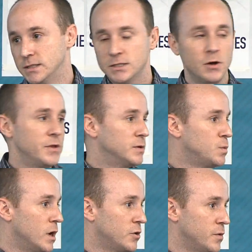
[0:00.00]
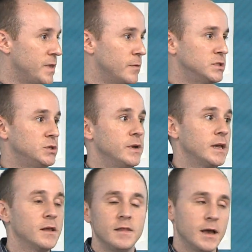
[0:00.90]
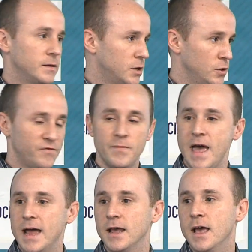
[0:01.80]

So there was one group that was doing the clue from that,